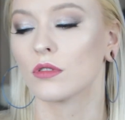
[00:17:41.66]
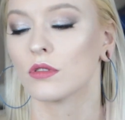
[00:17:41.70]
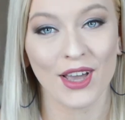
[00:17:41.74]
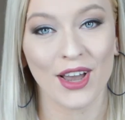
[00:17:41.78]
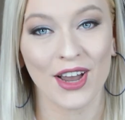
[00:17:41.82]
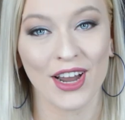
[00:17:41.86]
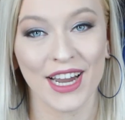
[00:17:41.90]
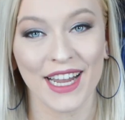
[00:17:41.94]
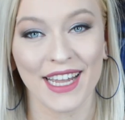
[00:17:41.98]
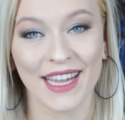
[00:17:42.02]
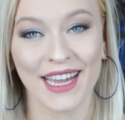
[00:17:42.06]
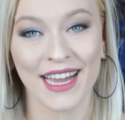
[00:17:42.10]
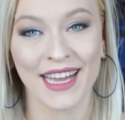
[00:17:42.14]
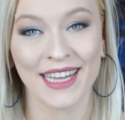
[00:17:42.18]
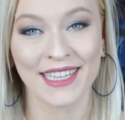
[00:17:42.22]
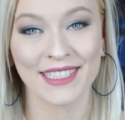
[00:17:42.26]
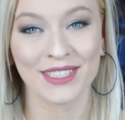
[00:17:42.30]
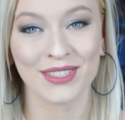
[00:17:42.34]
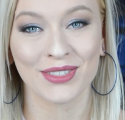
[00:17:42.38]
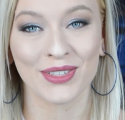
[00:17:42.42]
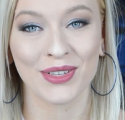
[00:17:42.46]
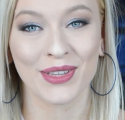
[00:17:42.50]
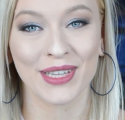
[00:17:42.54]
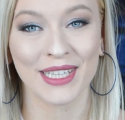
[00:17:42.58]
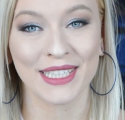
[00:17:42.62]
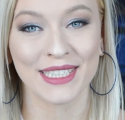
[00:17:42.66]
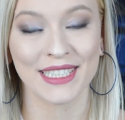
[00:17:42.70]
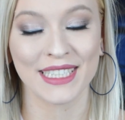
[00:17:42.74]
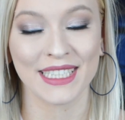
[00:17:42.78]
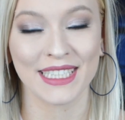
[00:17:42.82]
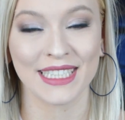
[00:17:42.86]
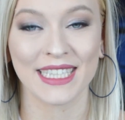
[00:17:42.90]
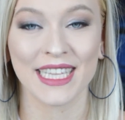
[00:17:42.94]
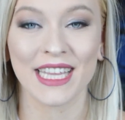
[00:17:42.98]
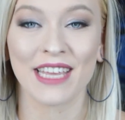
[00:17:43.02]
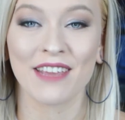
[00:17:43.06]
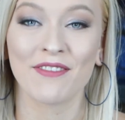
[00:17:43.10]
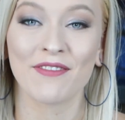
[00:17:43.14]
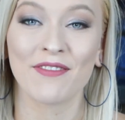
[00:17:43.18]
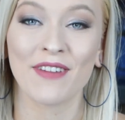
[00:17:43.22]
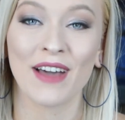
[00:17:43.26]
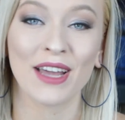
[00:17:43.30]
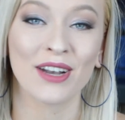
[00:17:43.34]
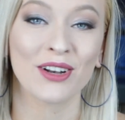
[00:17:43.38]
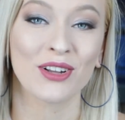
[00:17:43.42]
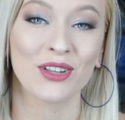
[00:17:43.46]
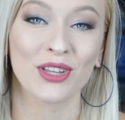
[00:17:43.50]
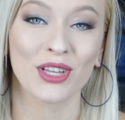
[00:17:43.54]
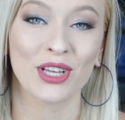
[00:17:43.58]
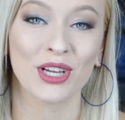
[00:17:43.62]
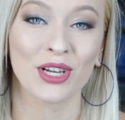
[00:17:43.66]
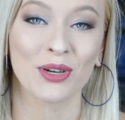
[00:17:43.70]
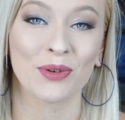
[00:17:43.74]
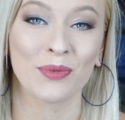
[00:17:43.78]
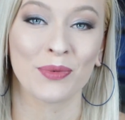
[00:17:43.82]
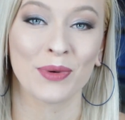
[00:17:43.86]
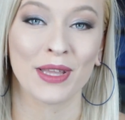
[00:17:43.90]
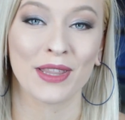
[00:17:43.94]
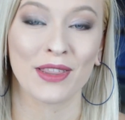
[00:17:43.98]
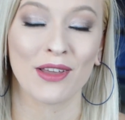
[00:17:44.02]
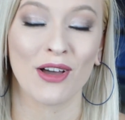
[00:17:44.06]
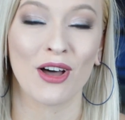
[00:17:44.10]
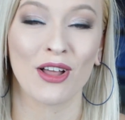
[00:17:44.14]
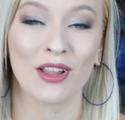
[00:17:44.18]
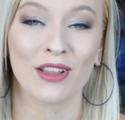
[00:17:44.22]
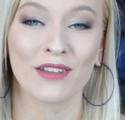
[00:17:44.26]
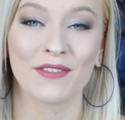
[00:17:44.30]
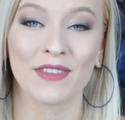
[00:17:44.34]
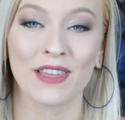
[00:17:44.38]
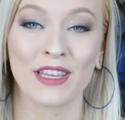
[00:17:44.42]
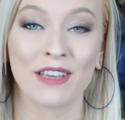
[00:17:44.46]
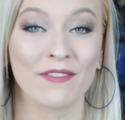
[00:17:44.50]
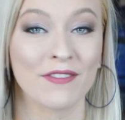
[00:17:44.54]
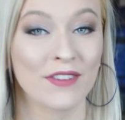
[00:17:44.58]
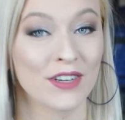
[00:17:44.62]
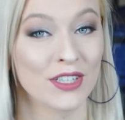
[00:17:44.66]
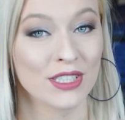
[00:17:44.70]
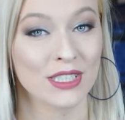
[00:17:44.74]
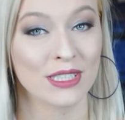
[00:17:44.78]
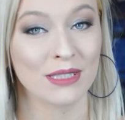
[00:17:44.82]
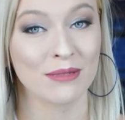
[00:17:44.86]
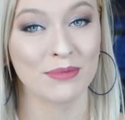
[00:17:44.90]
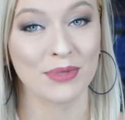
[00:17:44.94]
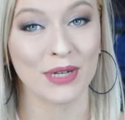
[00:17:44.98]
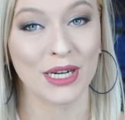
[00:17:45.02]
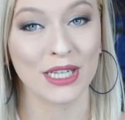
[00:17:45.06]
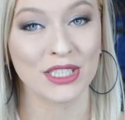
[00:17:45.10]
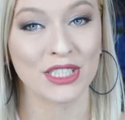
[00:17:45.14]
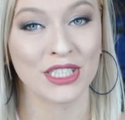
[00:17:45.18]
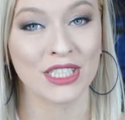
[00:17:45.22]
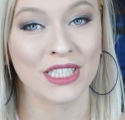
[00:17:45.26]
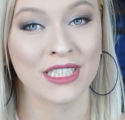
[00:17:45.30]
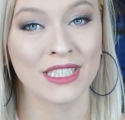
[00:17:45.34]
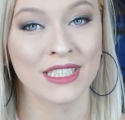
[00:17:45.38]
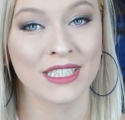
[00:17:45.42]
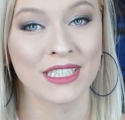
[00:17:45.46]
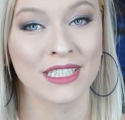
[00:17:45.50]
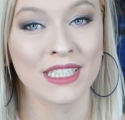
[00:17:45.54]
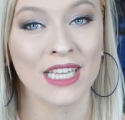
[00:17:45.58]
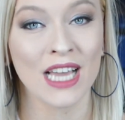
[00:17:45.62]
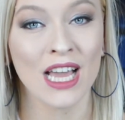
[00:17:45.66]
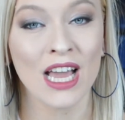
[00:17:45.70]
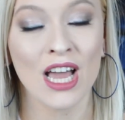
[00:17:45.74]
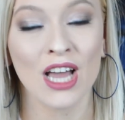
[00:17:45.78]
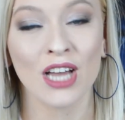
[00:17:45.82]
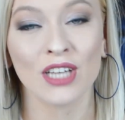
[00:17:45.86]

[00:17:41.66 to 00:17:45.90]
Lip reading: Alright guys, so this is the final look with all of the first impressions.